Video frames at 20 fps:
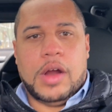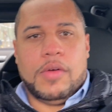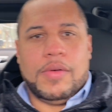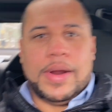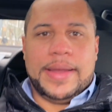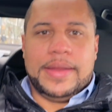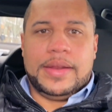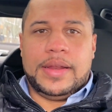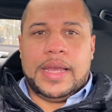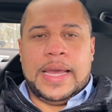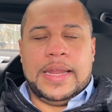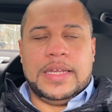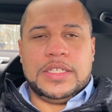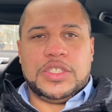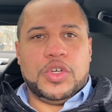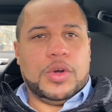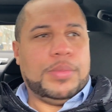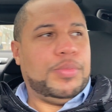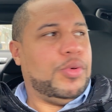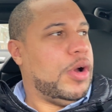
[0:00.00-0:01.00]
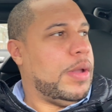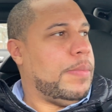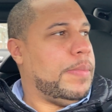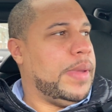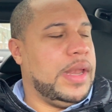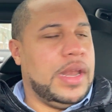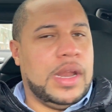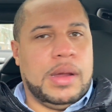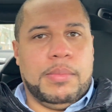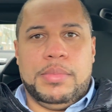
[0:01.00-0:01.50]
right, heading to
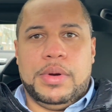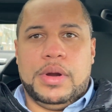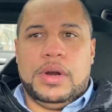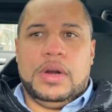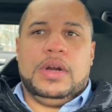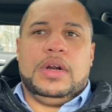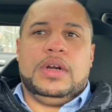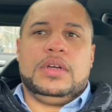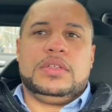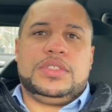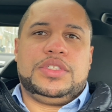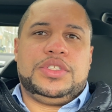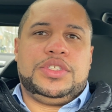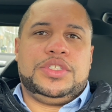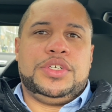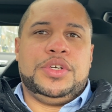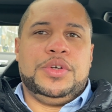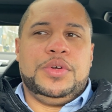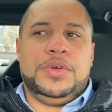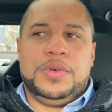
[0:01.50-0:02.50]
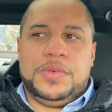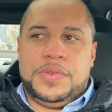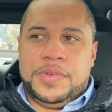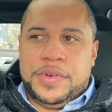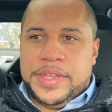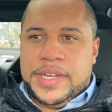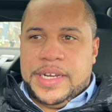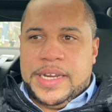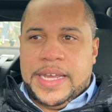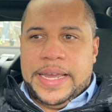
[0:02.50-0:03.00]
appointment number 2 for
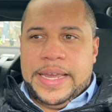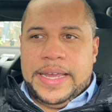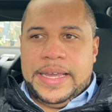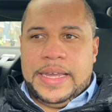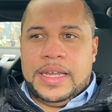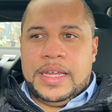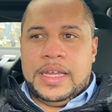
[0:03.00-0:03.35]
the day.